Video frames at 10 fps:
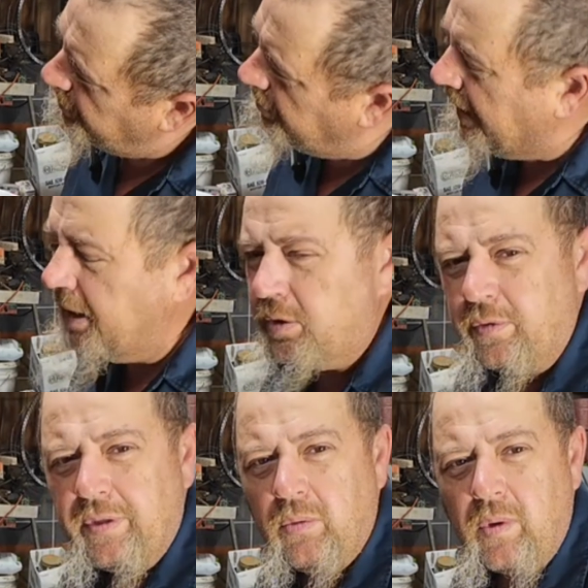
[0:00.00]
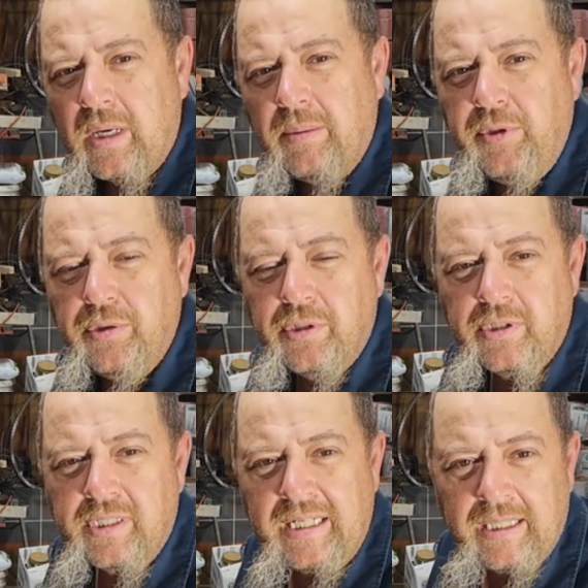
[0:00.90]
better than what I'm used
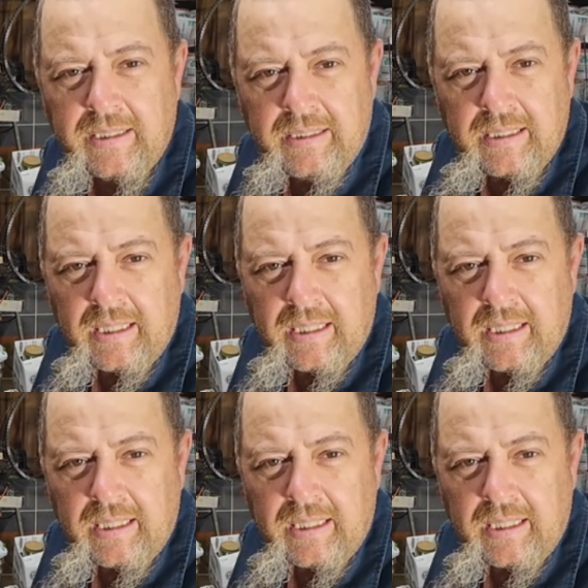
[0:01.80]
to seeing.